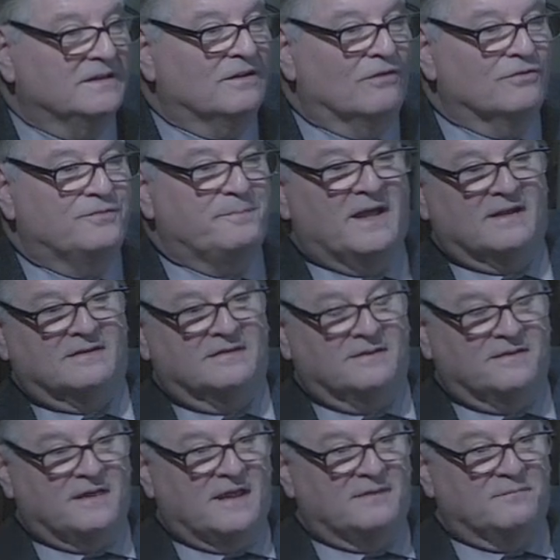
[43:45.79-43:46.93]
goes back to
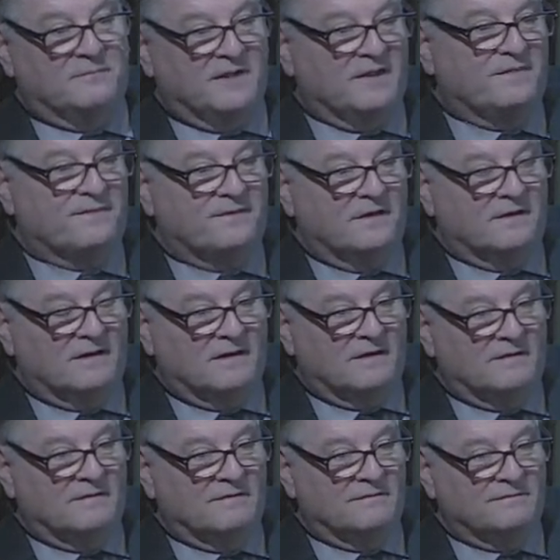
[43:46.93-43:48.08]
that myth
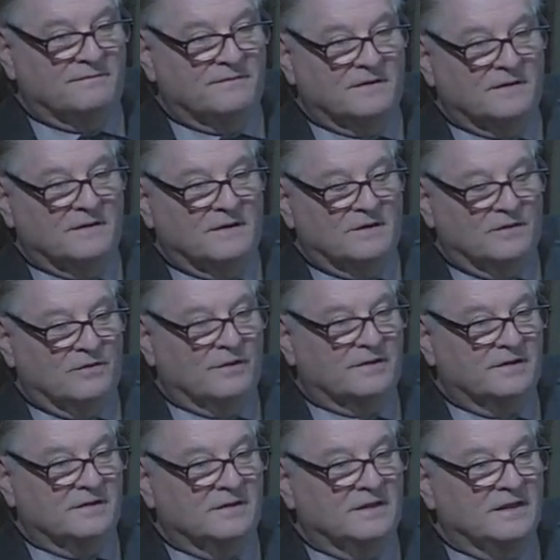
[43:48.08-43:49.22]
of
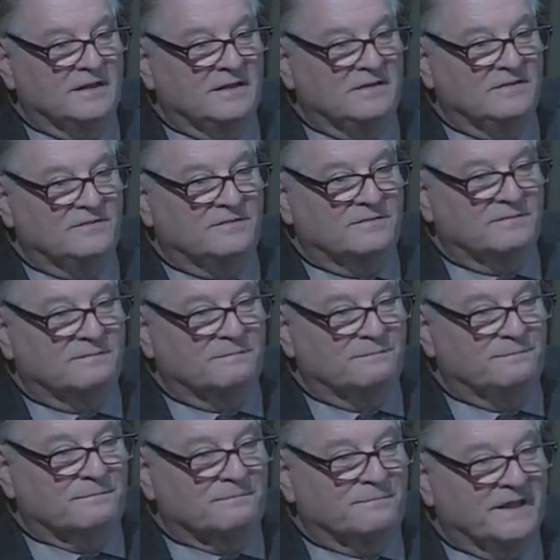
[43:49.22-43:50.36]
Hercules
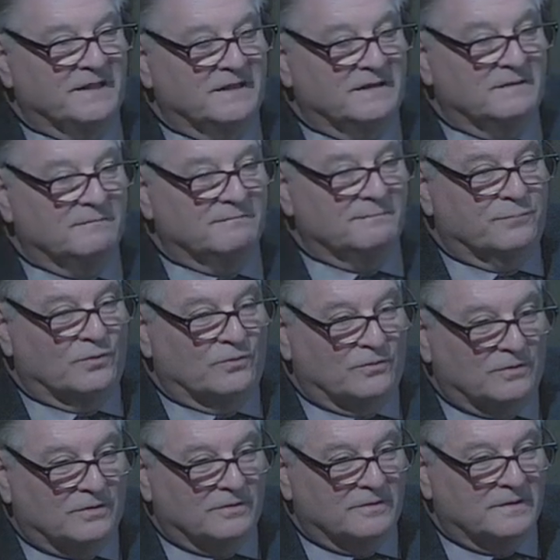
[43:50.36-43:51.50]
being
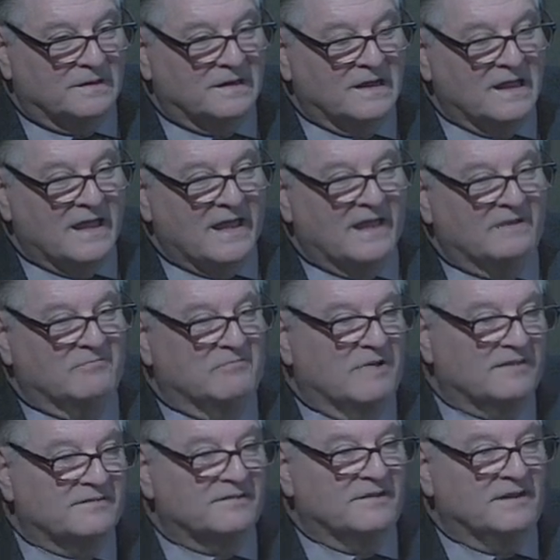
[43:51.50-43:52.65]
born and
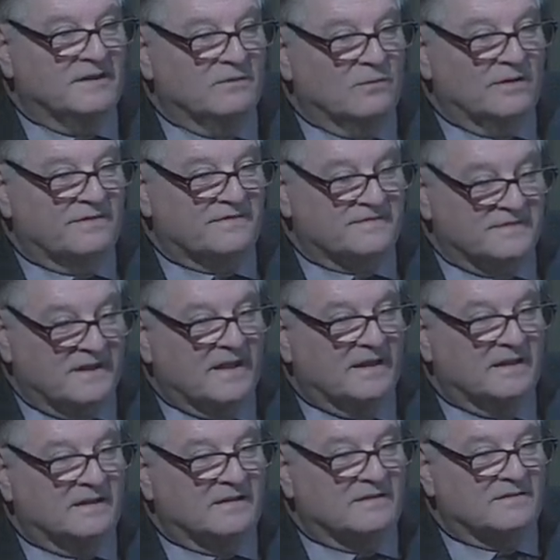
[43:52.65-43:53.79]
wrestling with
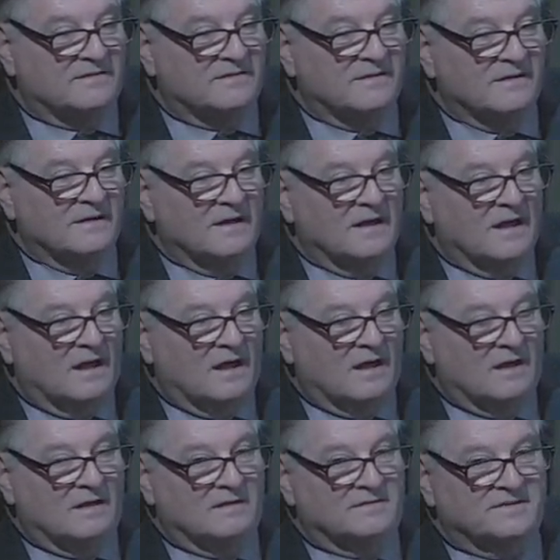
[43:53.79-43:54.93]
snakes
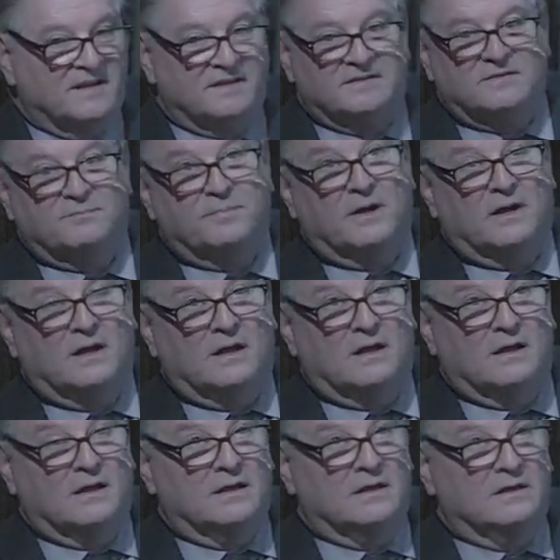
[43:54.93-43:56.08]
uh, sent
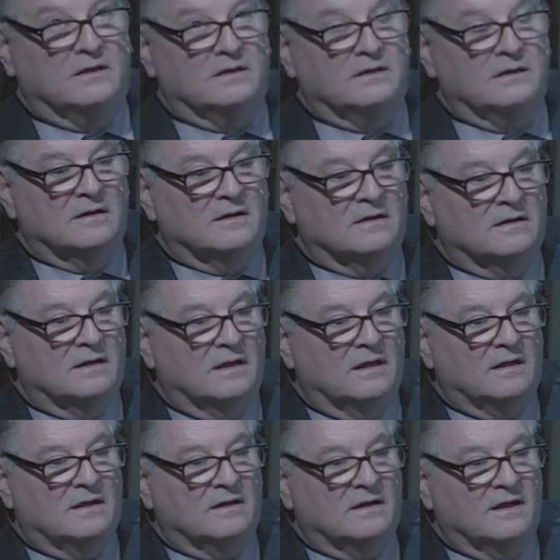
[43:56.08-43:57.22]
by
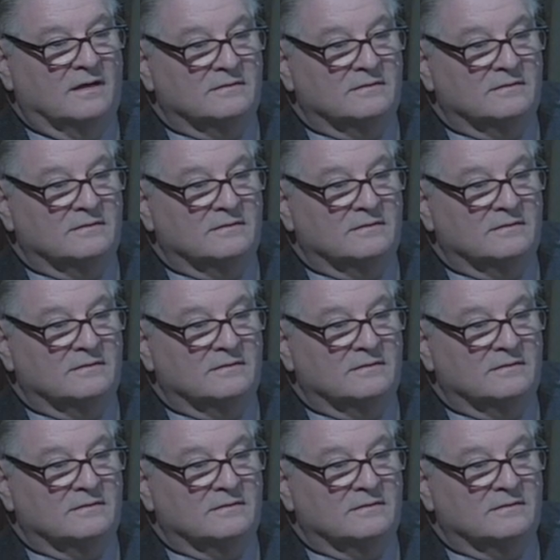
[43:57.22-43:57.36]
uh,